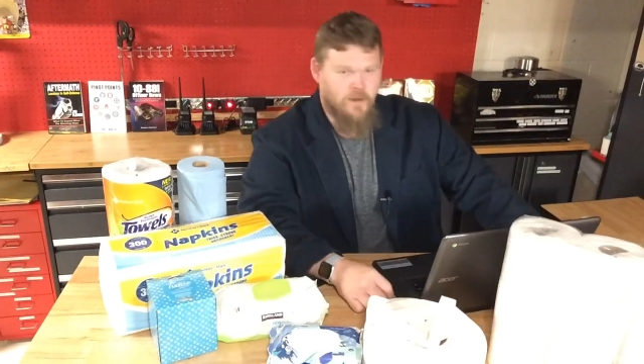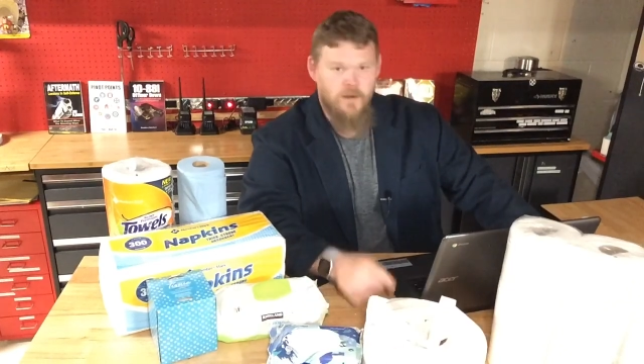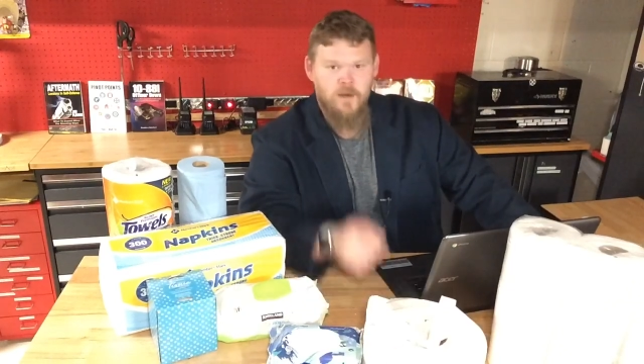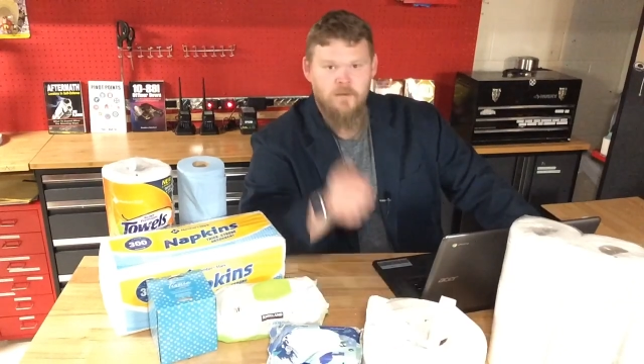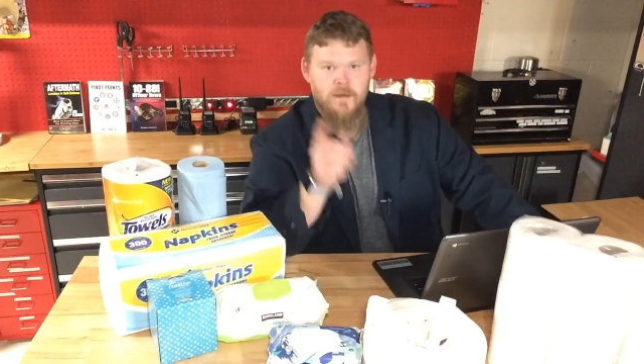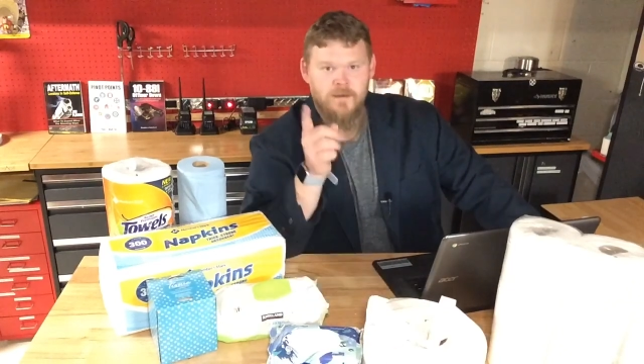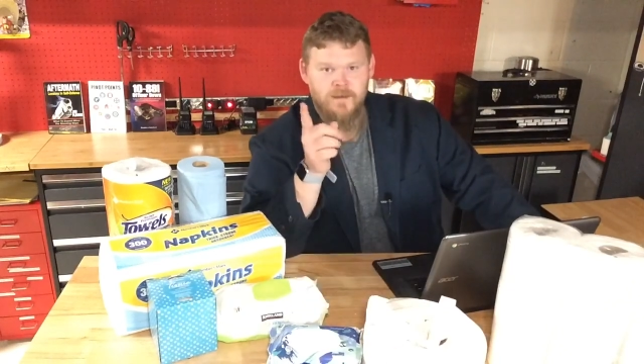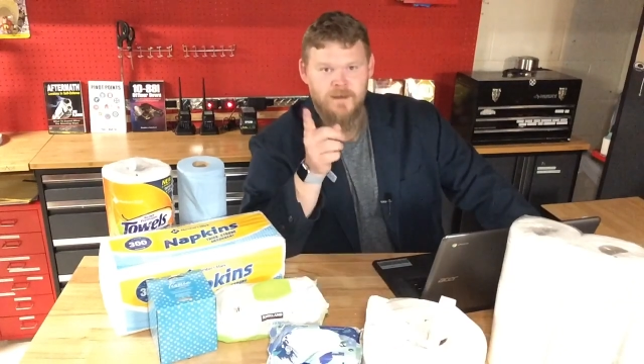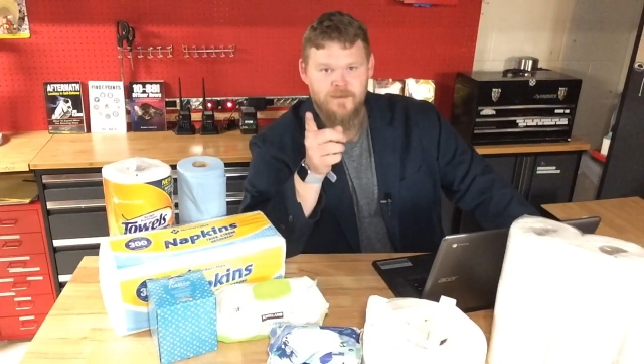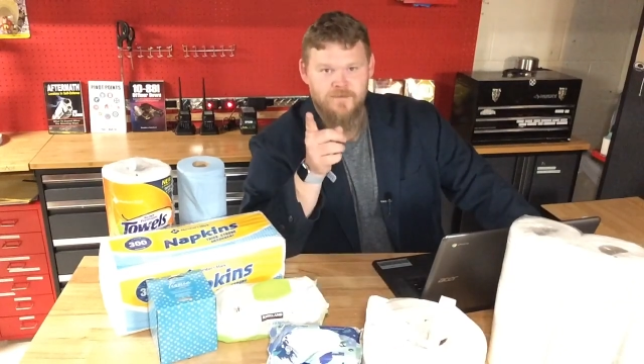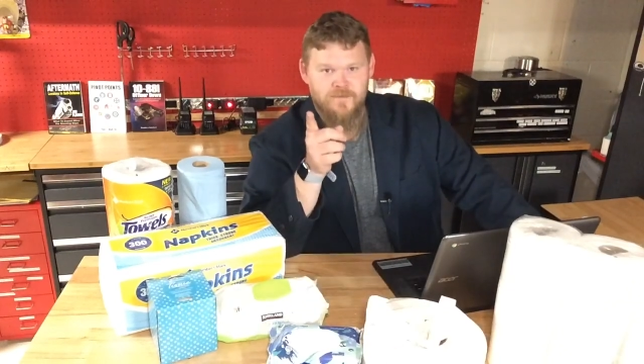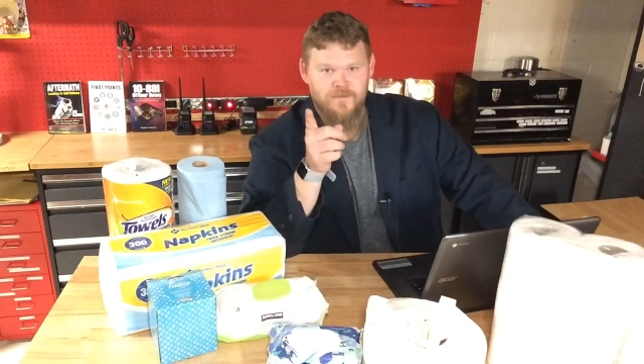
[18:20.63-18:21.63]
No, I did
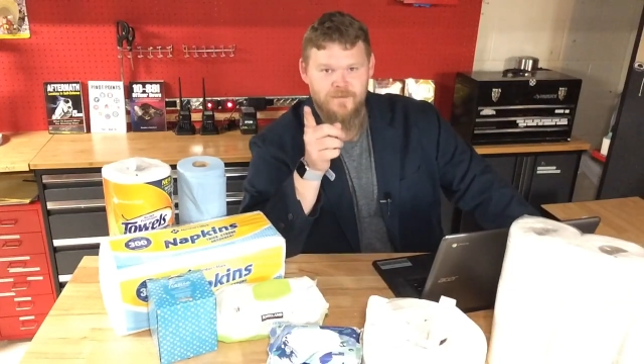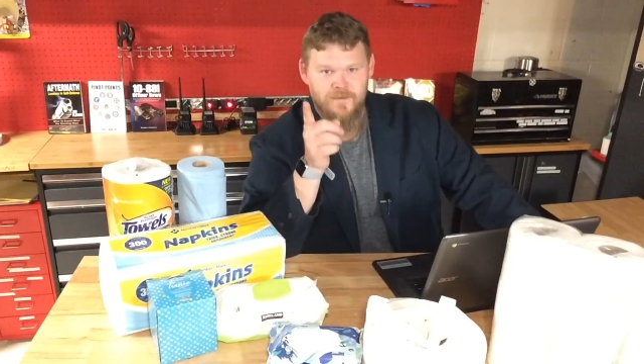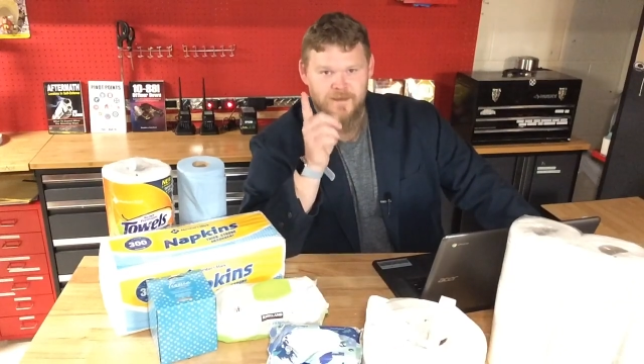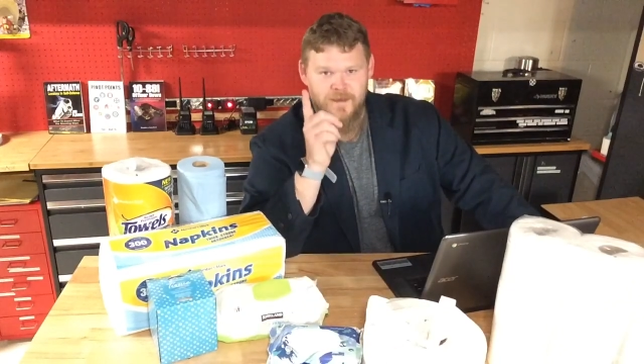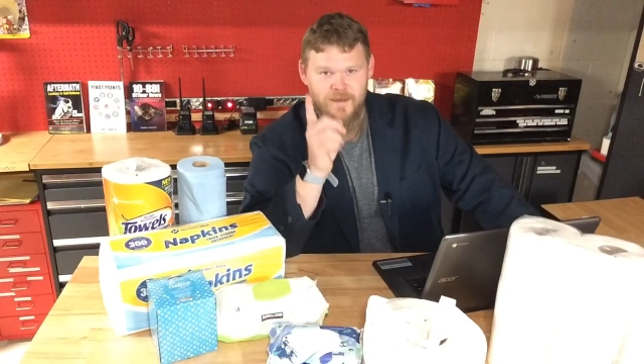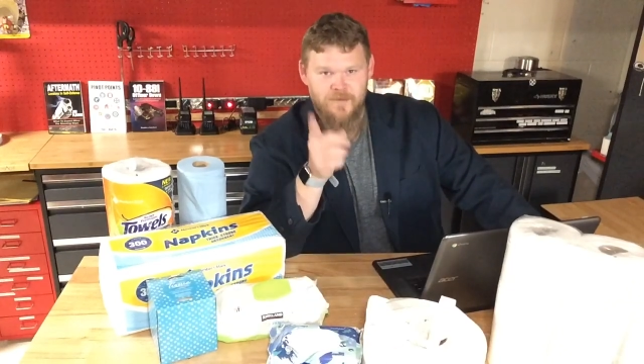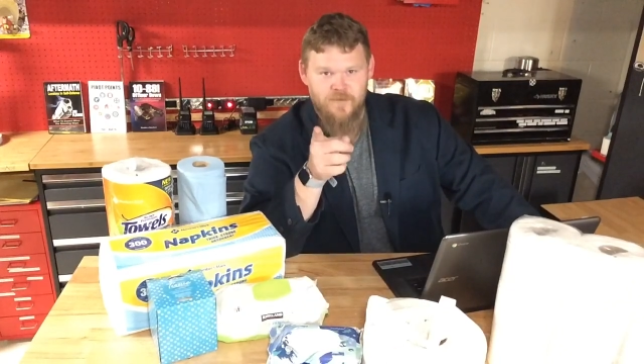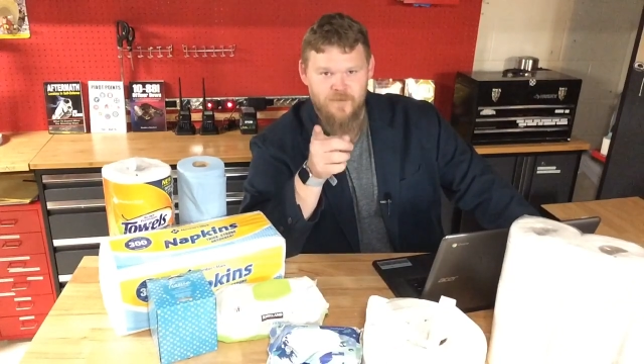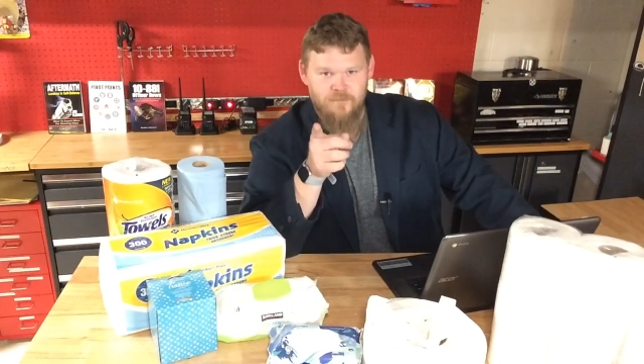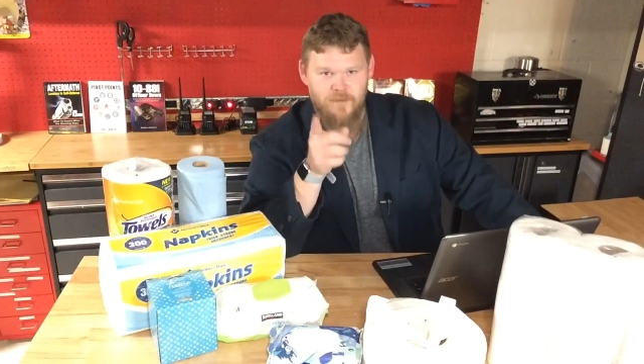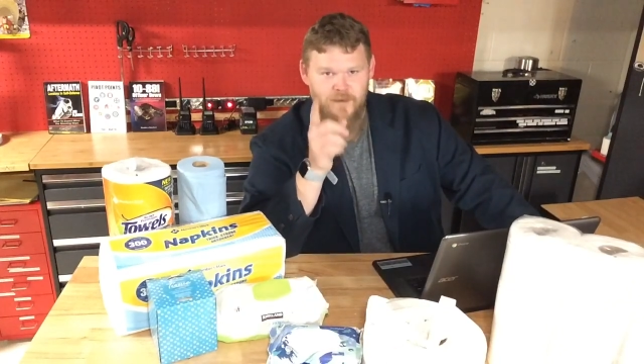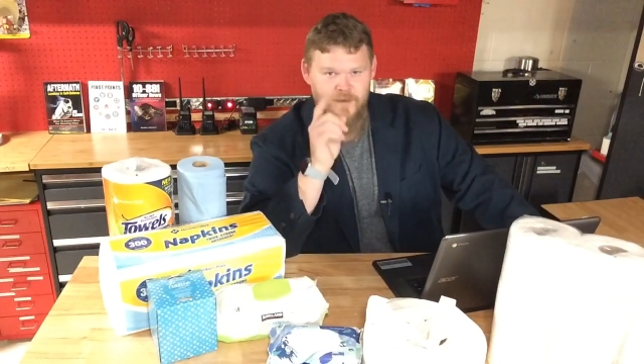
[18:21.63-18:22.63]
not steal it. I
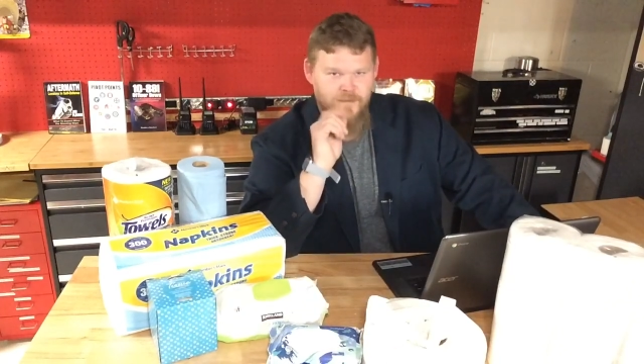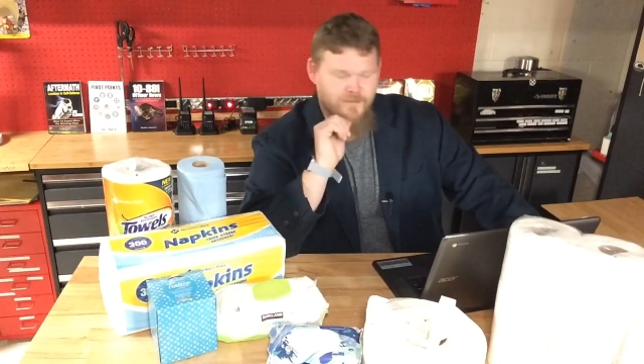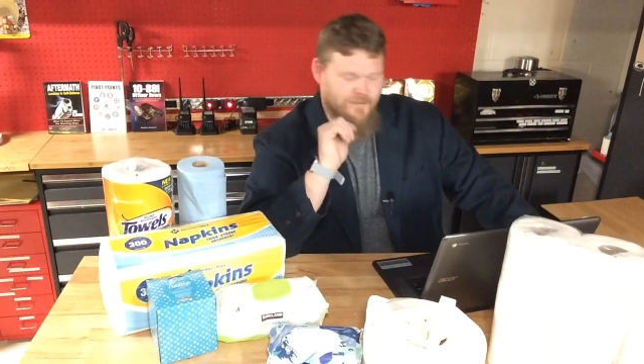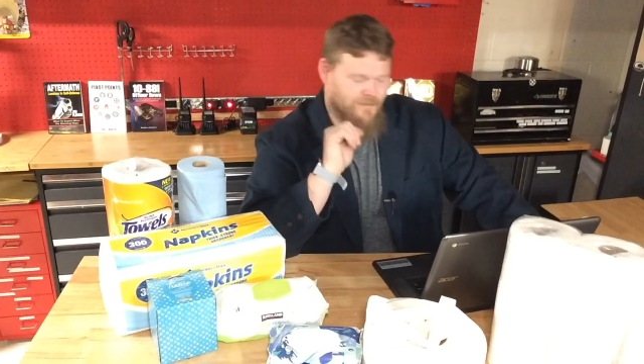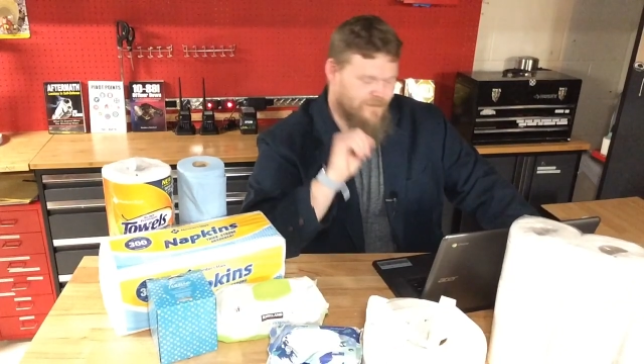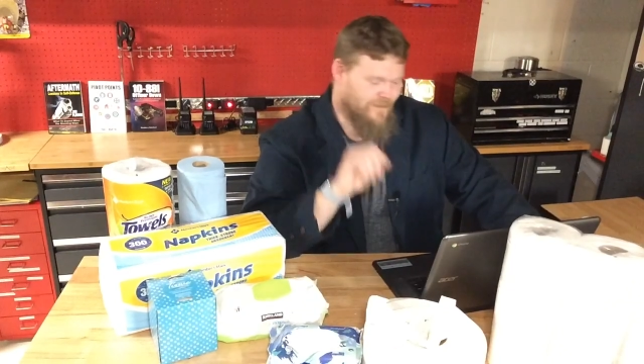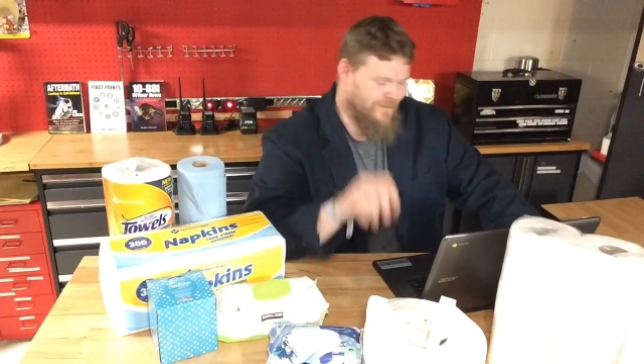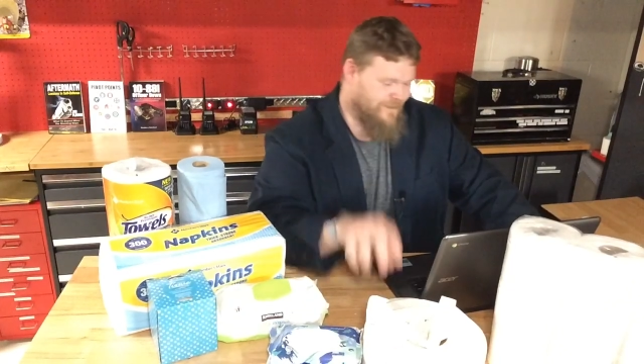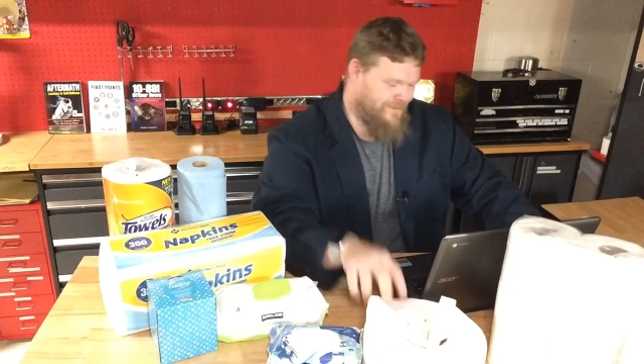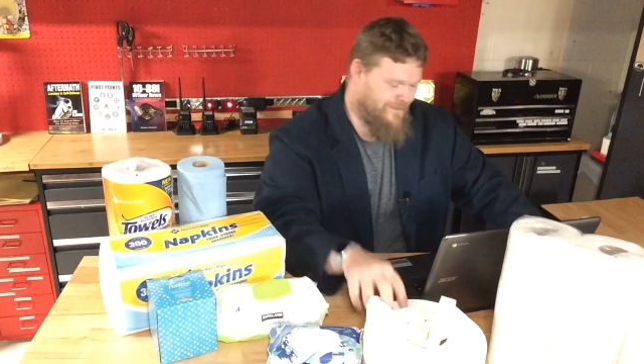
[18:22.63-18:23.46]
actually bought it. Okay.